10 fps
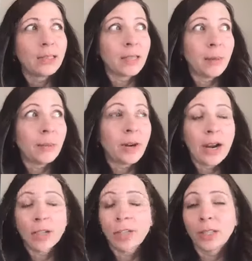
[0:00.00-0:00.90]
some are
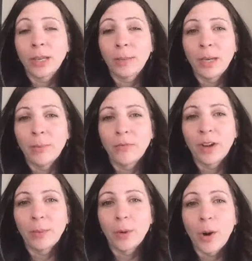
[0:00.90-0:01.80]
actually being
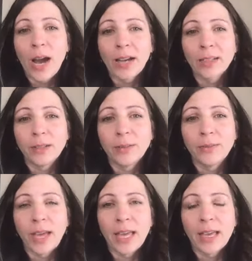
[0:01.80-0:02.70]
very
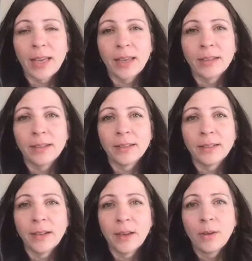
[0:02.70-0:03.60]
proactive and
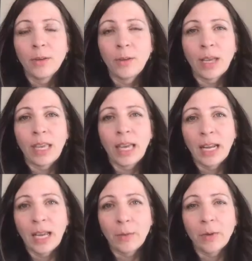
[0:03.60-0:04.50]

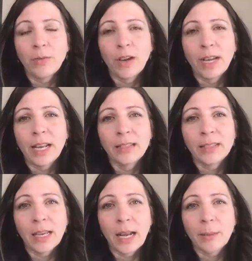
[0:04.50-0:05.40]
getting a refinance
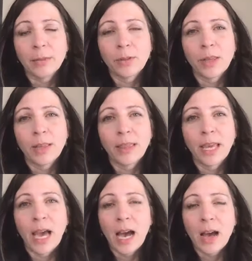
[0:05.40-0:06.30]
set up so that they
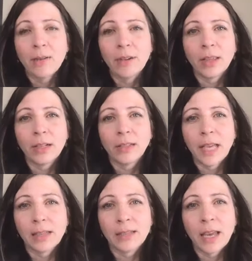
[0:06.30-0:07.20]
have a little
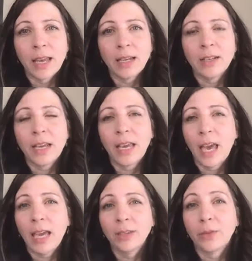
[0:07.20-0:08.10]
nest egg in
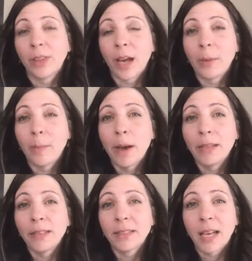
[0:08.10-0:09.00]
case for the coming
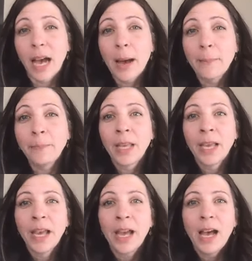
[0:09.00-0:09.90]
months to come.
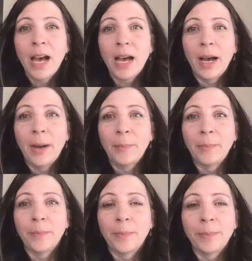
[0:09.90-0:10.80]

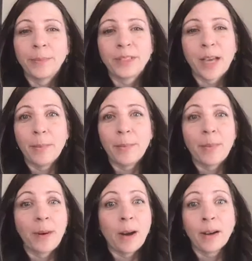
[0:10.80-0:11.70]
Um,
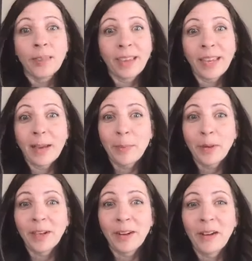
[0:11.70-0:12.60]
some aren't thinking about
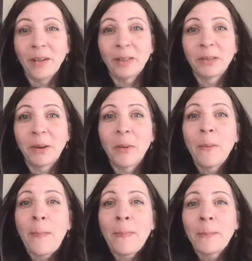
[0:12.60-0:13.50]
it at all.
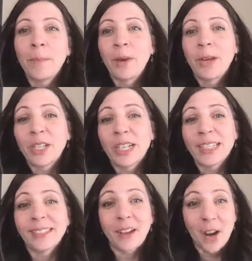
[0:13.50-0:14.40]
So, my question
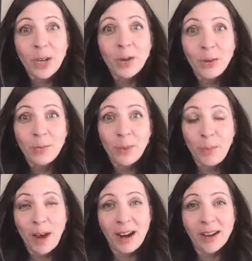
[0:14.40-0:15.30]
is Are you
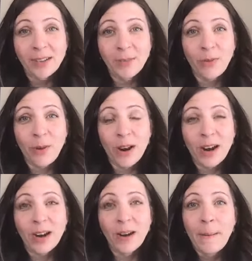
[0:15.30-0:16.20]
prepared
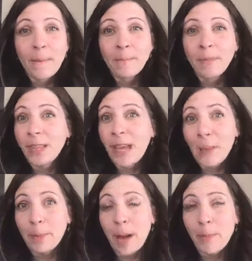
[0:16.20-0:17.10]
for the
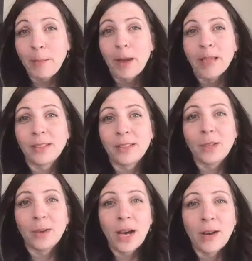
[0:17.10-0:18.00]
upcoming months? Do
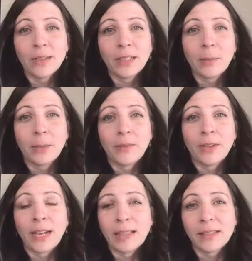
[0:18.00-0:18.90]
you have a little bit of
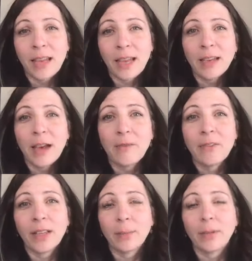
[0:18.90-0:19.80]
a nest egg
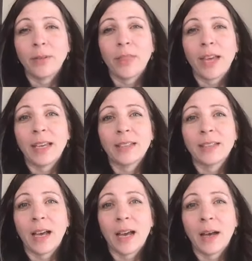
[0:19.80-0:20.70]
available that,
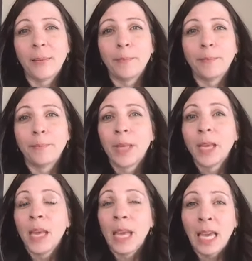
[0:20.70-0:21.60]
um,
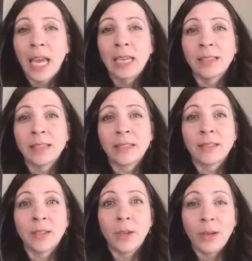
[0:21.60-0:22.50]
in
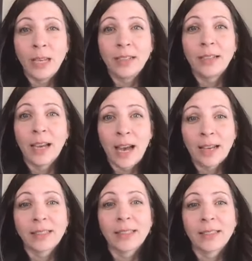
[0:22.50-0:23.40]
case you need to
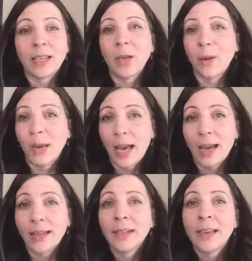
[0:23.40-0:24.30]
access it, you
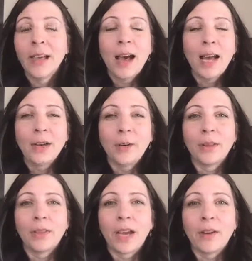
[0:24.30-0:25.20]
can? I know
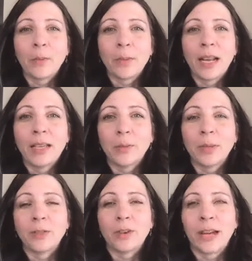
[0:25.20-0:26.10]
that the government has
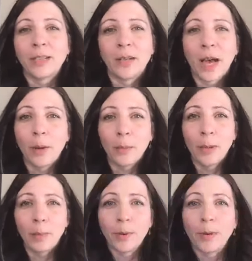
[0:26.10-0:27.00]
been trying to help
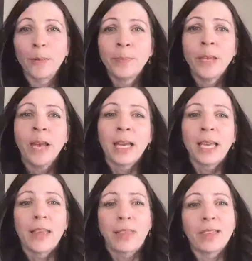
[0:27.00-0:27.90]
people
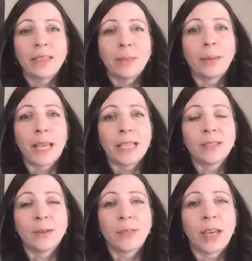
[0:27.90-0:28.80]
get things in
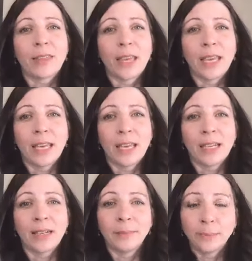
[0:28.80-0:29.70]
place so that they
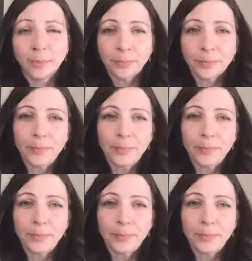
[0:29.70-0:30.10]
can